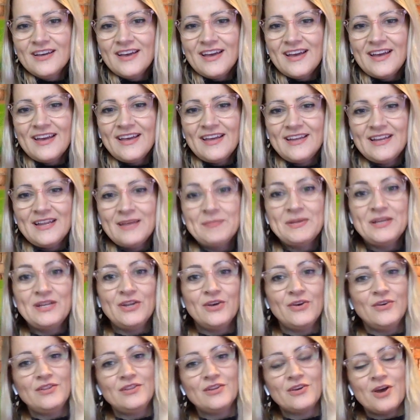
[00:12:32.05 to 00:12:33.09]
And let me
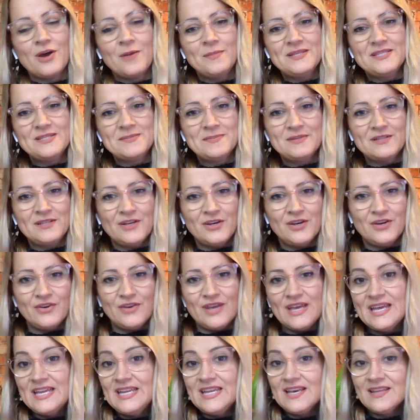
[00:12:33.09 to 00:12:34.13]
know in the comments below
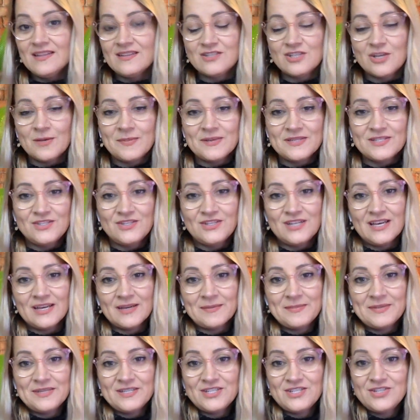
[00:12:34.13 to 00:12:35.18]
any other topics you'd
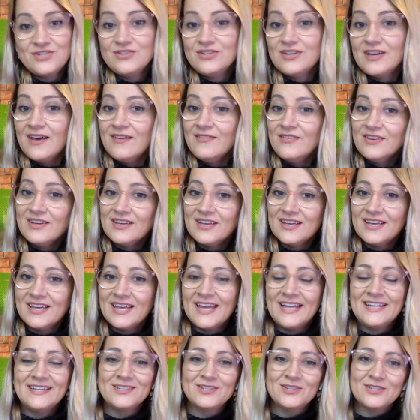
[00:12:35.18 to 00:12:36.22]
like me to cover,
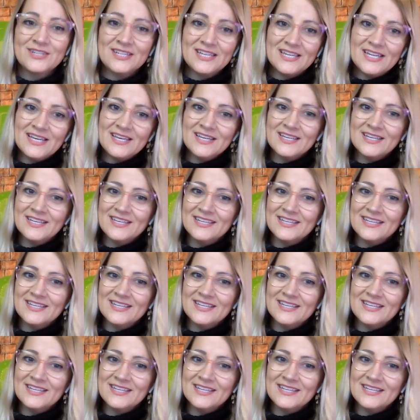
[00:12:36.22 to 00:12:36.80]
and good luck.